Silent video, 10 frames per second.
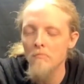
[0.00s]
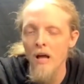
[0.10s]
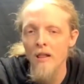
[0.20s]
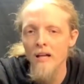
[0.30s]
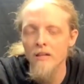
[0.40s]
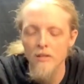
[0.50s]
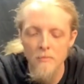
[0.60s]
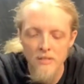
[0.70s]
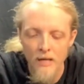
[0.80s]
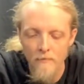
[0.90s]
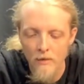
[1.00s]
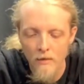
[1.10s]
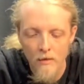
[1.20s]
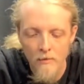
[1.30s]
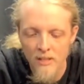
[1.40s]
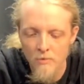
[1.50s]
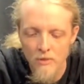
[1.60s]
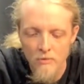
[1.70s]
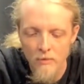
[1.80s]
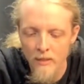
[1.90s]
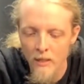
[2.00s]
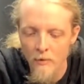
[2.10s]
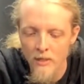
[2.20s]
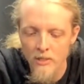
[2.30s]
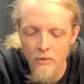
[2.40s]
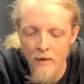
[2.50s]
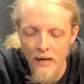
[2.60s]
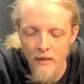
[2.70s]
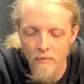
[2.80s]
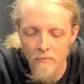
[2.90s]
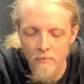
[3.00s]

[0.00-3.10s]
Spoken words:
I like the thumb safety. This one's really no issue. I can,